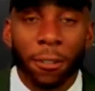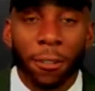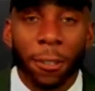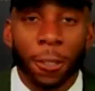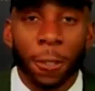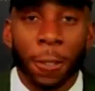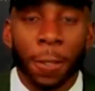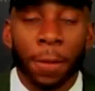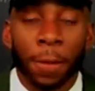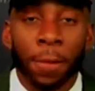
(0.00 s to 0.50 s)

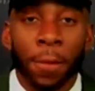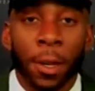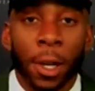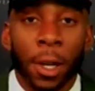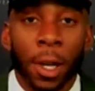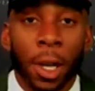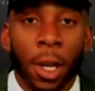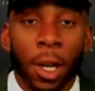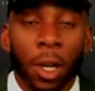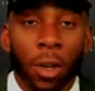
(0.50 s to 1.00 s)
Um,
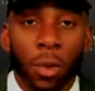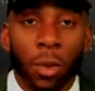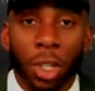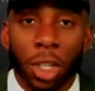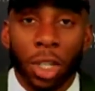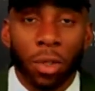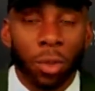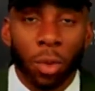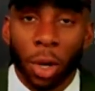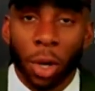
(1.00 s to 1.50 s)
we
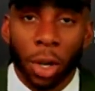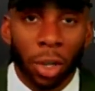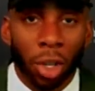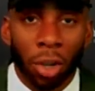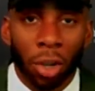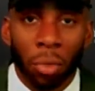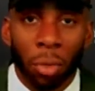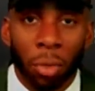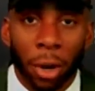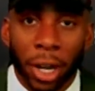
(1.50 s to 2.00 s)
just were working
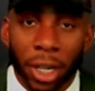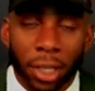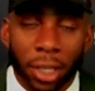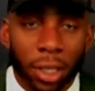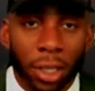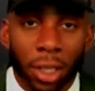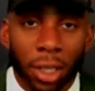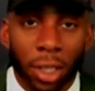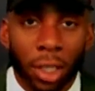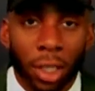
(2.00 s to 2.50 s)
on breaks
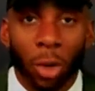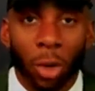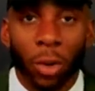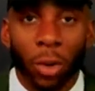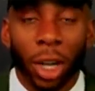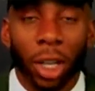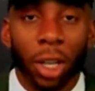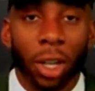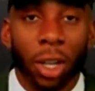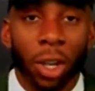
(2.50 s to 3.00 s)
and you know
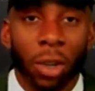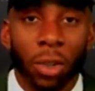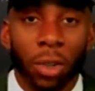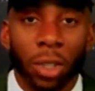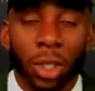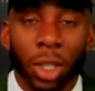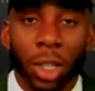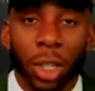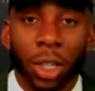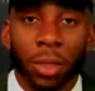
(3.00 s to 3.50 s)
regular
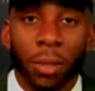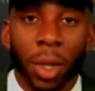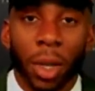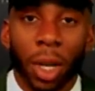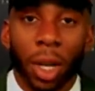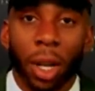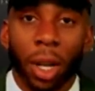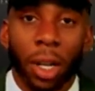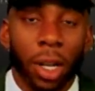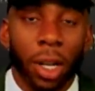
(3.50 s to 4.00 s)
cone drills,
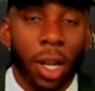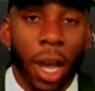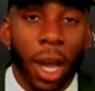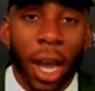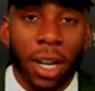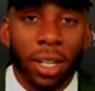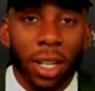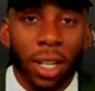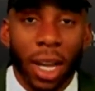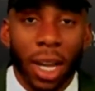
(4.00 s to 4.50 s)
but
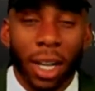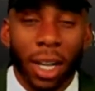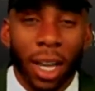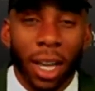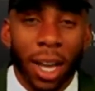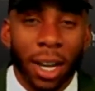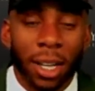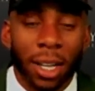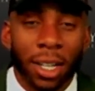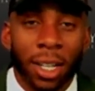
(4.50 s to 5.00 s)
I just like to
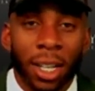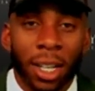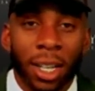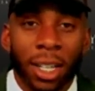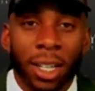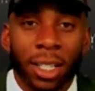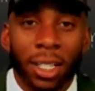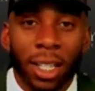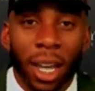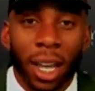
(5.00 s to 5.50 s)
kind of
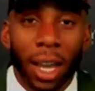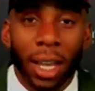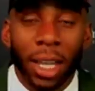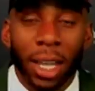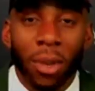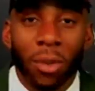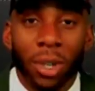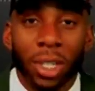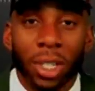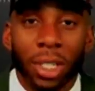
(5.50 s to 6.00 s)
see how
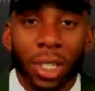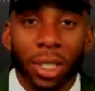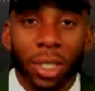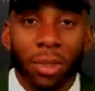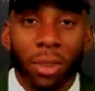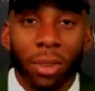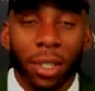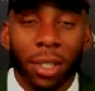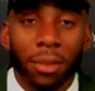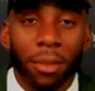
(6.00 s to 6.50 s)
he runs
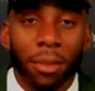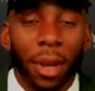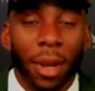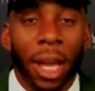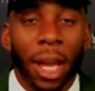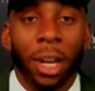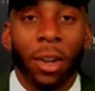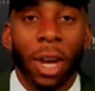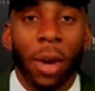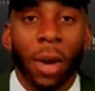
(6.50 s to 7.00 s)
his routes,
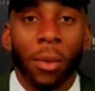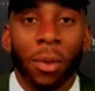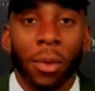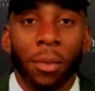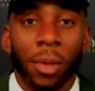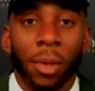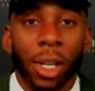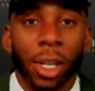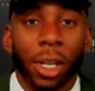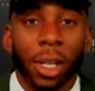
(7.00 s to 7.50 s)
man. I know I
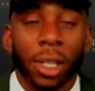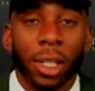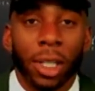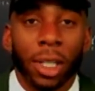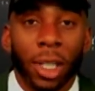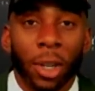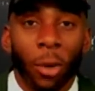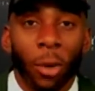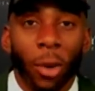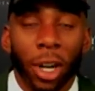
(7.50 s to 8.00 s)
won't be
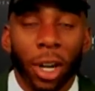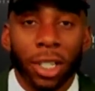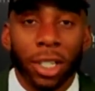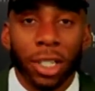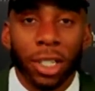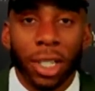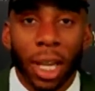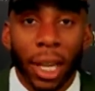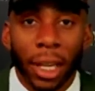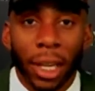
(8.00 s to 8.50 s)
running
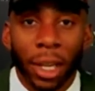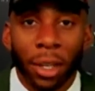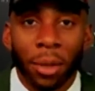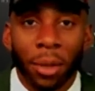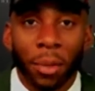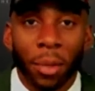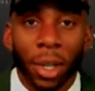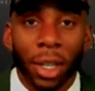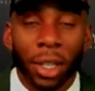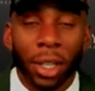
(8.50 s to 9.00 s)
just like
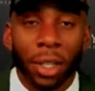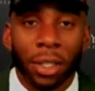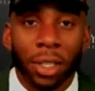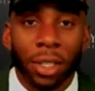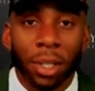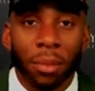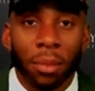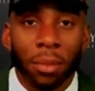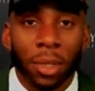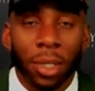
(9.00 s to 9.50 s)
him, but you know
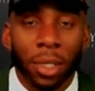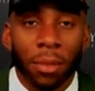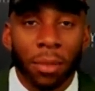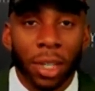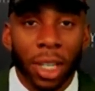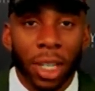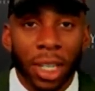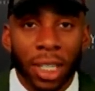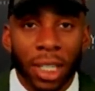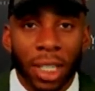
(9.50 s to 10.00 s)
some
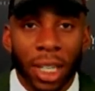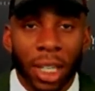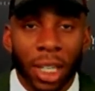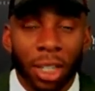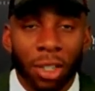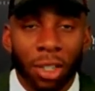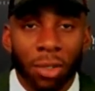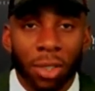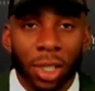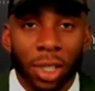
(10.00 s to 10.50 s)
some things that
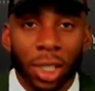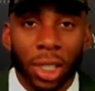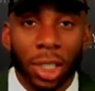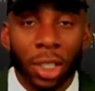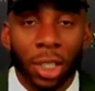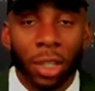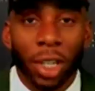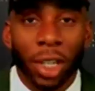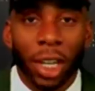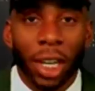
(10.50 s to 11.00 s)
he used to
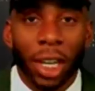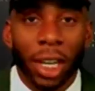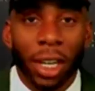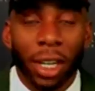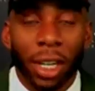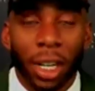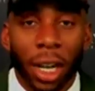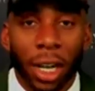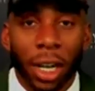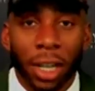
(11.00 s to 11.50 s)
you know get
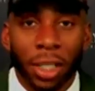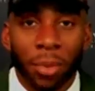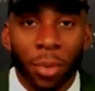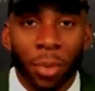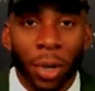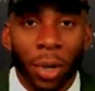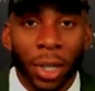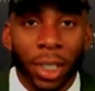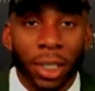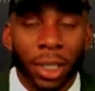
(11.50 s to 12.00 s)
in and out of his
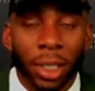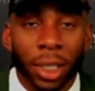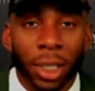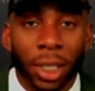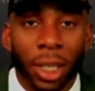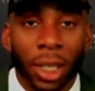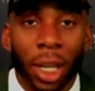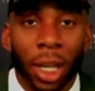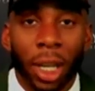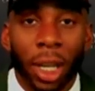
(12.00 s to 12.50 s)
breaks
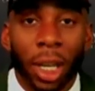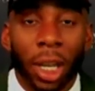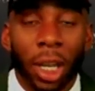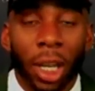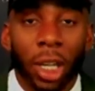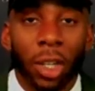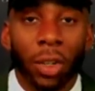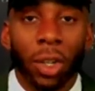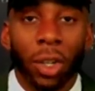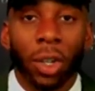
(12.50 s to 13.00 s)
and
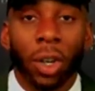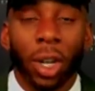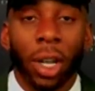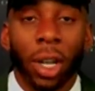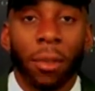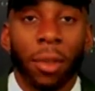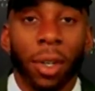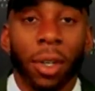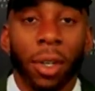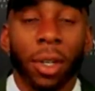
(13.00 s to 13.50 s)
you know in
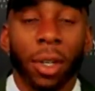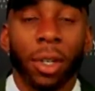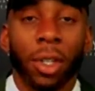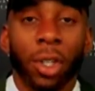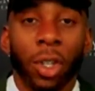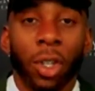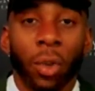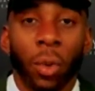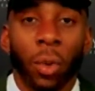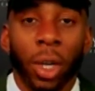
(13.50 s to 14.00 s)
order for him to
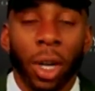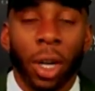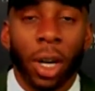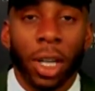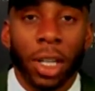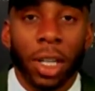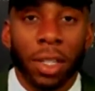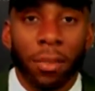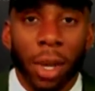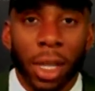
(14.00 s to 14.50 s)
you know win
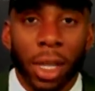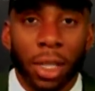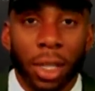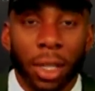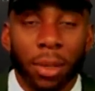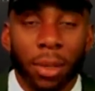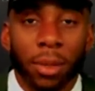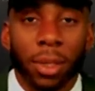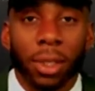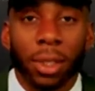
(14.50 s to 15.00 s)
all his
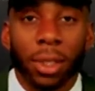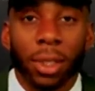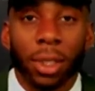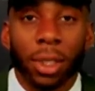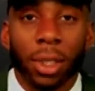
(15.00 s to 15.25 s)
matchups.